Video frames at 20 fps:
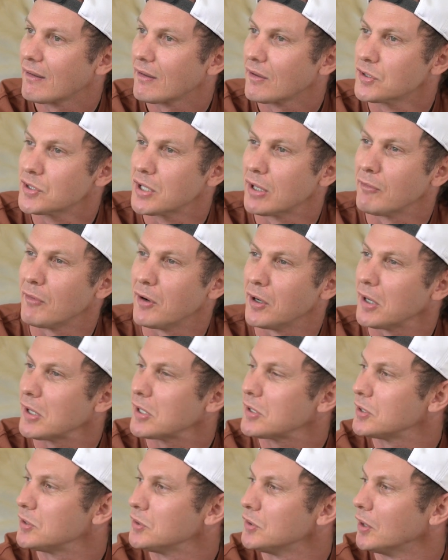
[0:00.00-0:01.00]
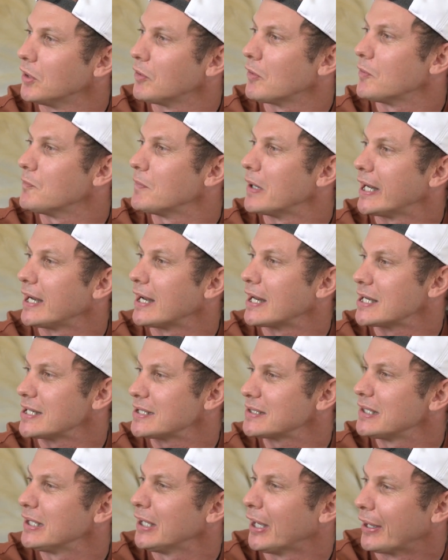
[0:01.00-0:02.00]
Because he wanted to know what made
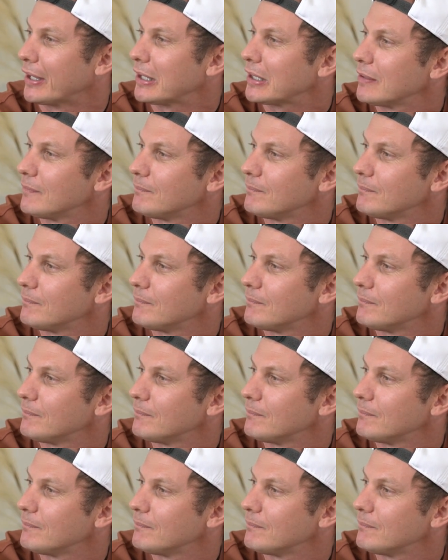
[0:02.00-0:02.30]
us tick.